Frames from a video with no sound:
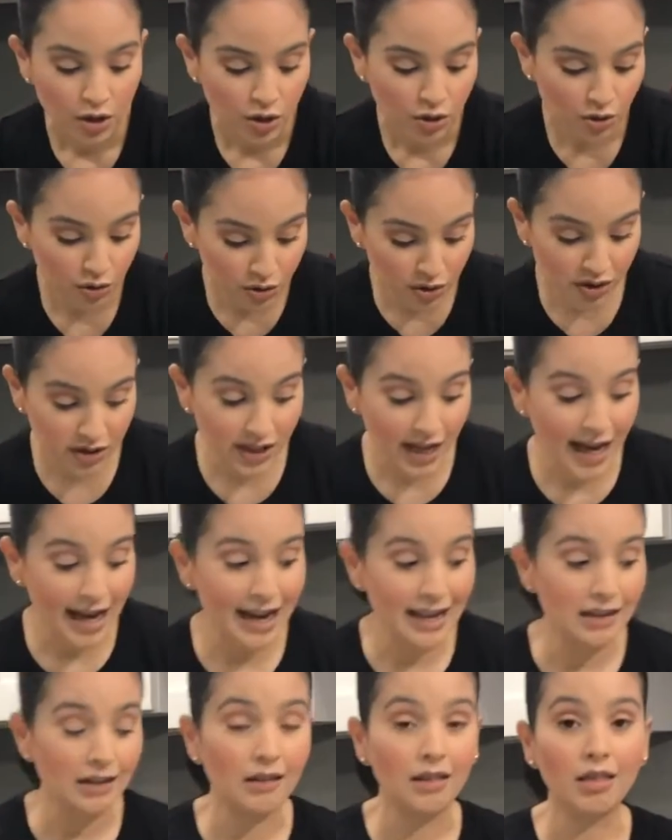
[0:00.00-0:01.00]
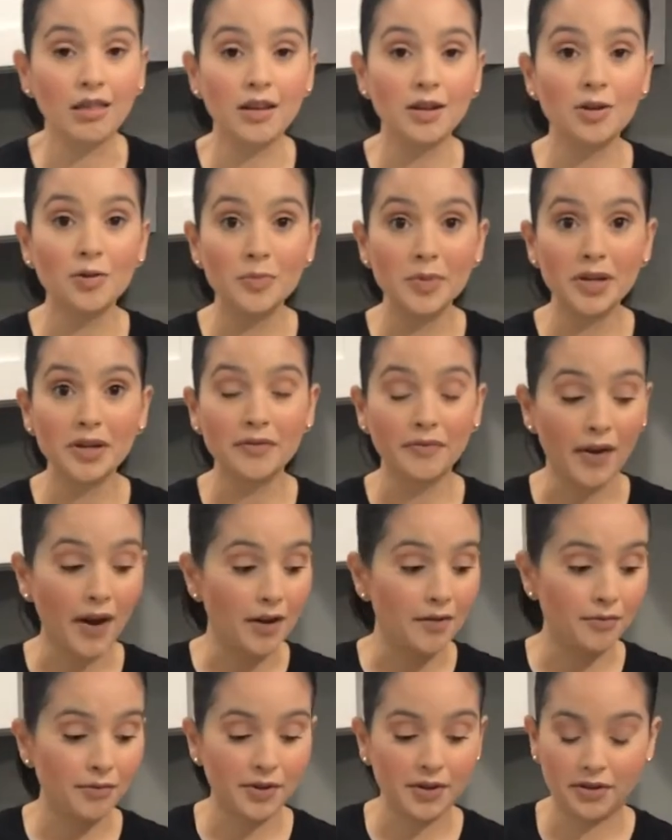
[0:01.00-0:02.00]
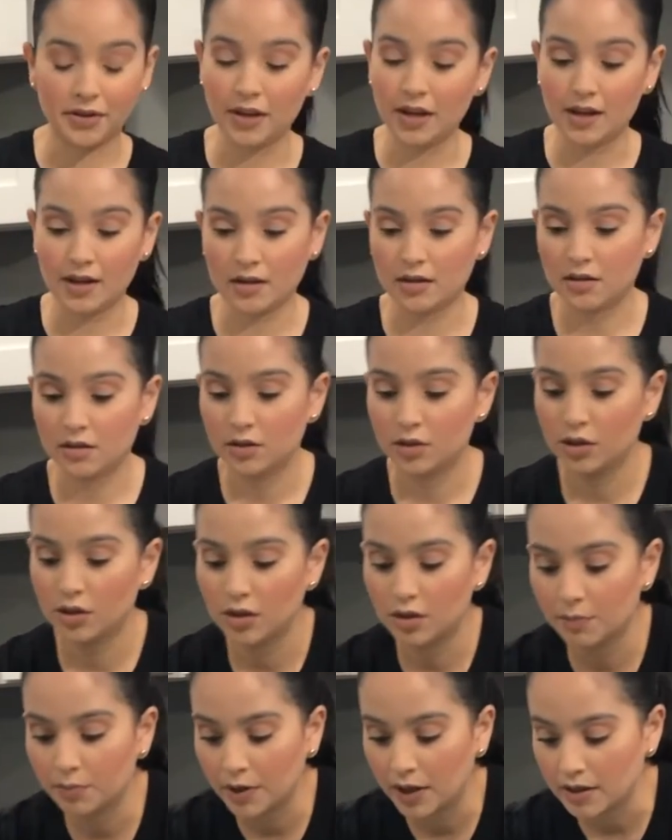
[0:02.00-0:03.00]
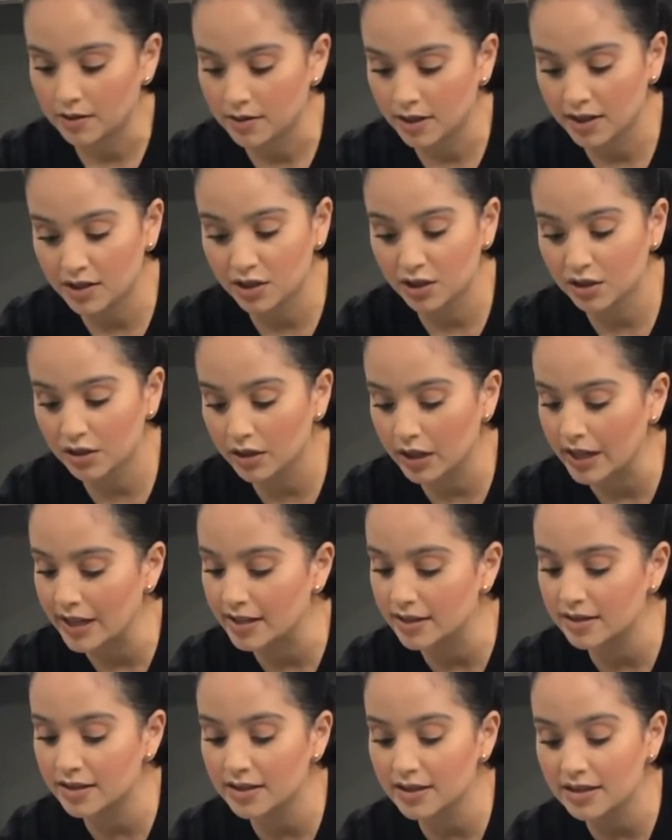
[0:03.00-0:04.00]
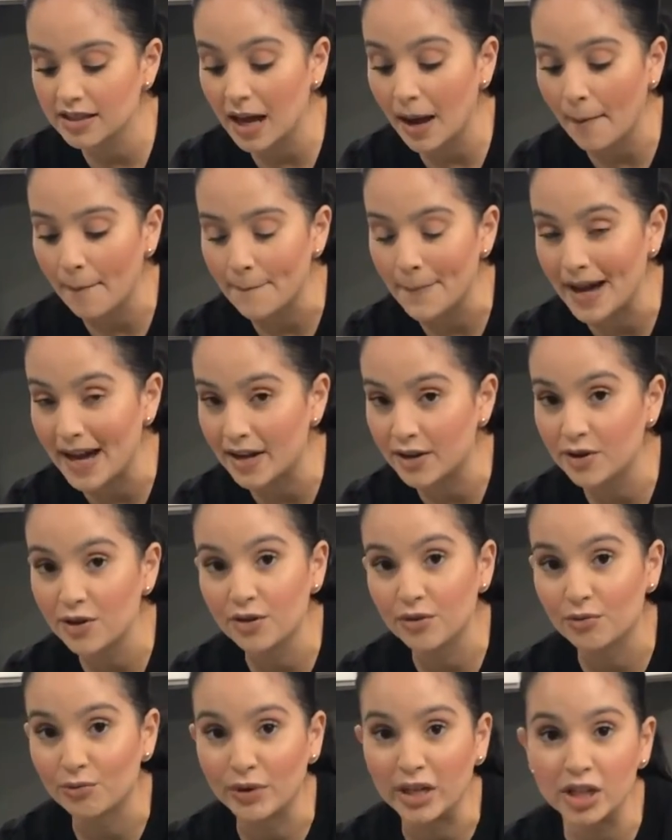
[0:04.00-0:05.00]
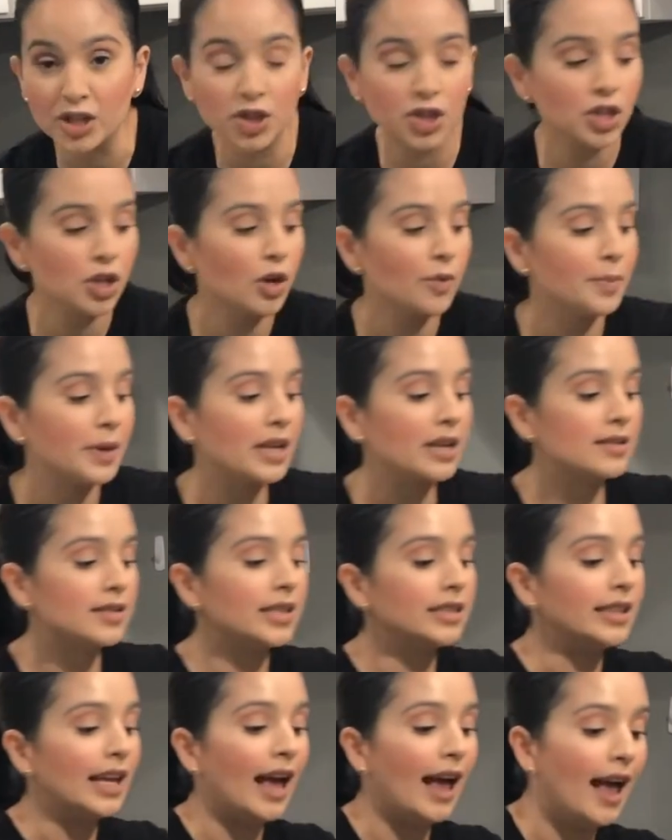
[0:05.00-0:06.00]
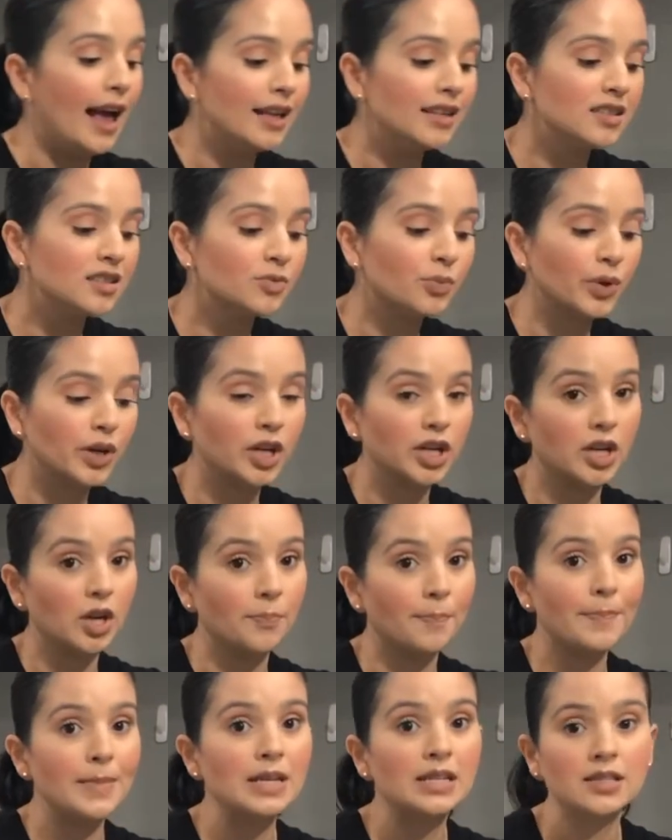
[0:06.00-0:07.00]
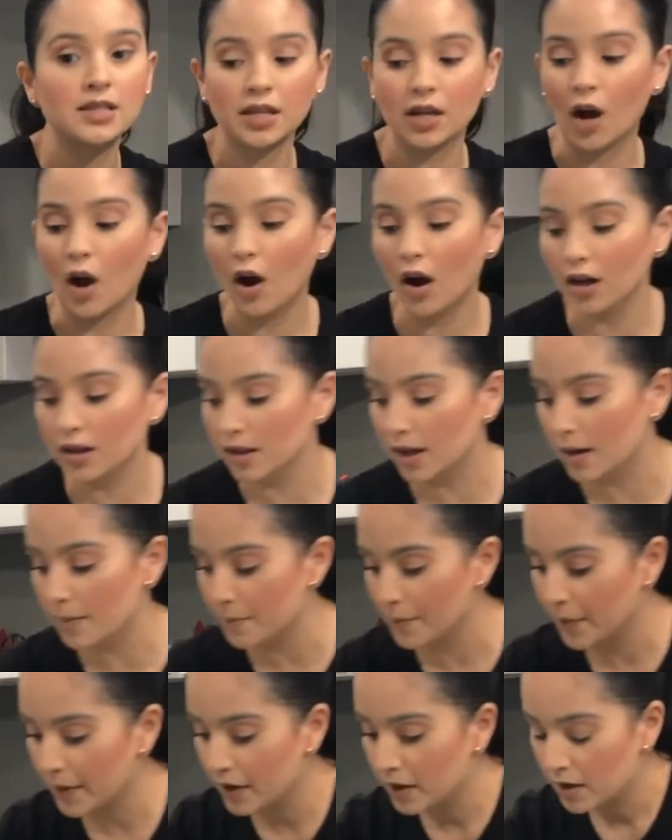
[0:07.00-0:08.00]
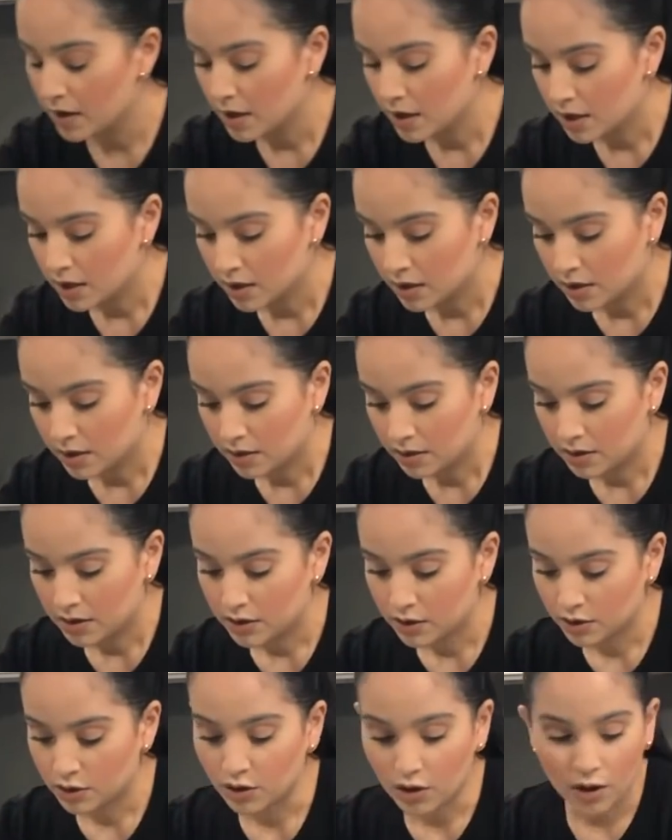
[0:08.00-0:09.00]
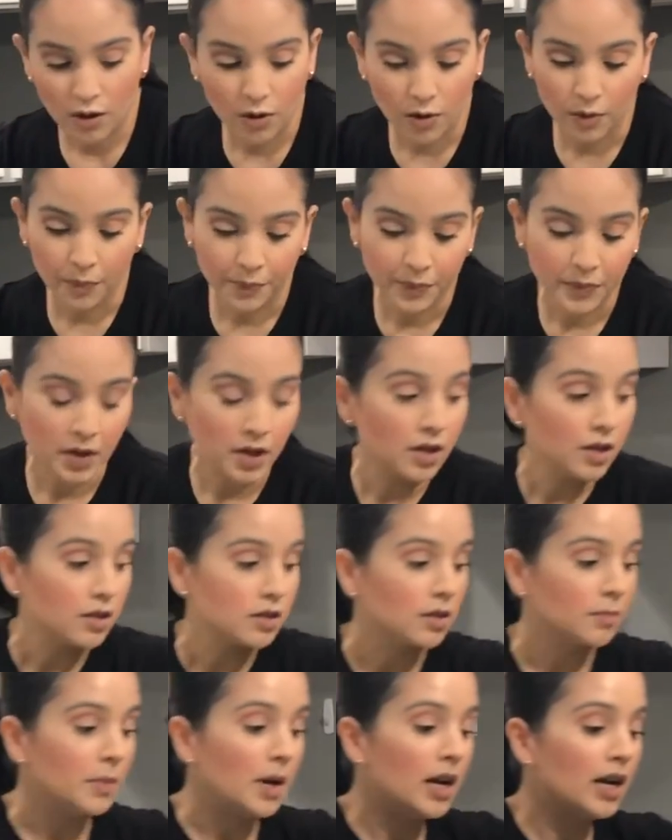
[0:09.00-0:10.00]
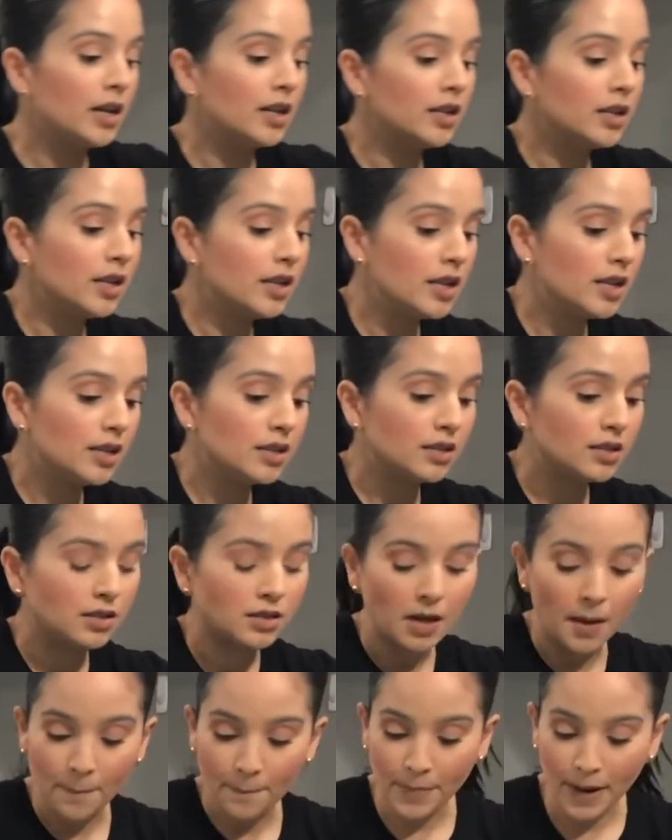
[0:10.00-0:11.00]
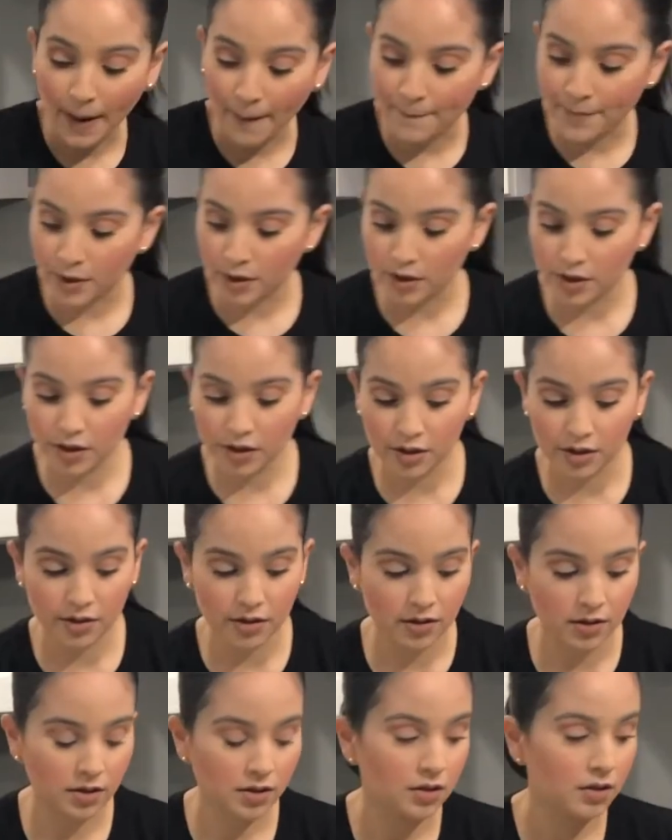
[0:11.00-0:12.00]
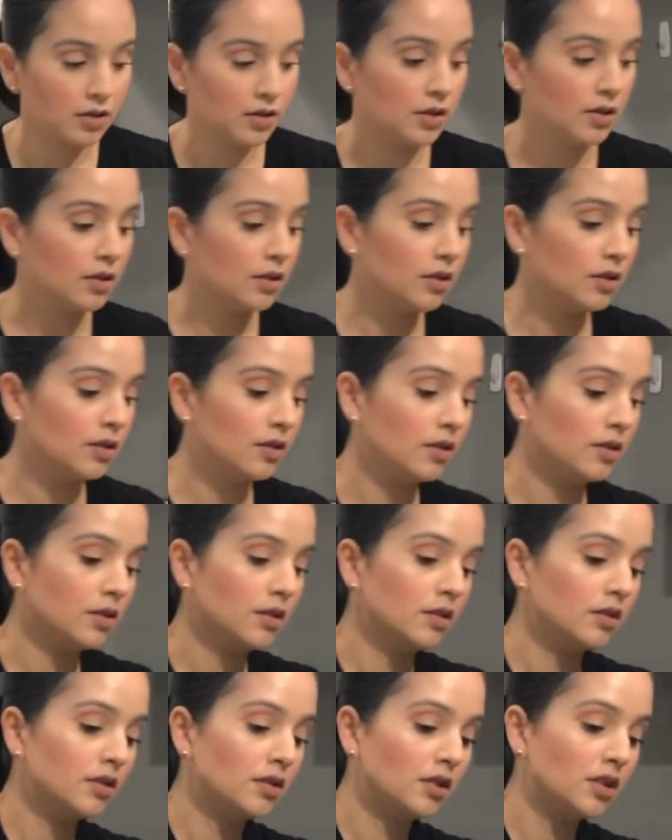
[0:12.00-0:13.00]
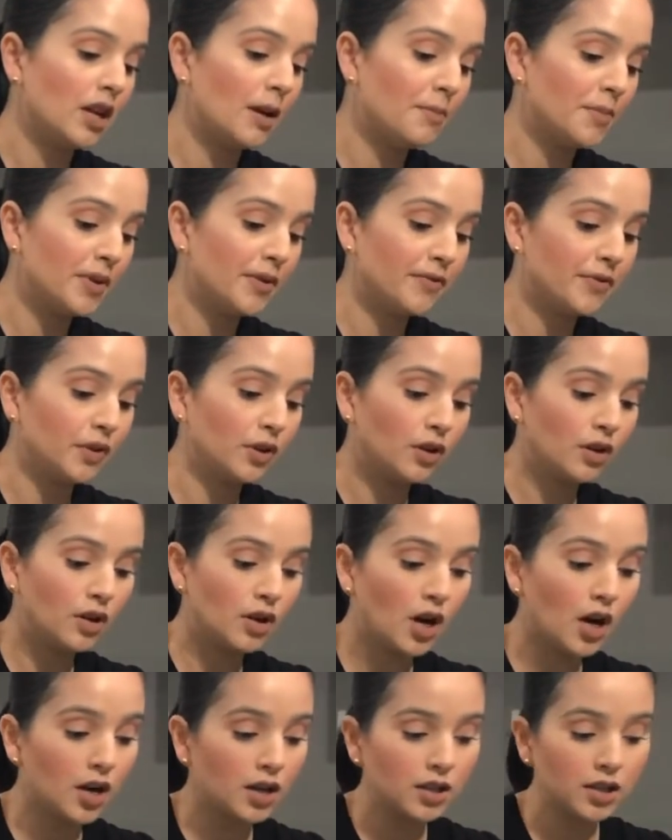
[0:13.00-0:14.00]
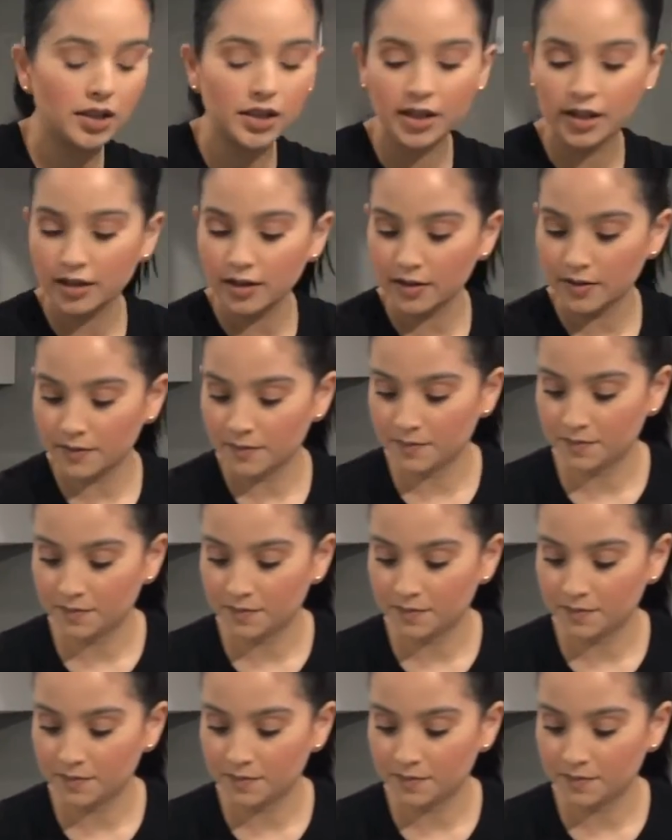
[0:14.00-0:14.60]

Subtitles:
you just add a little bit of everything to your processor. It does not matter the ratio, because at the end, we're gonna mix it all up. So some onions, some peppers, some of the garlic,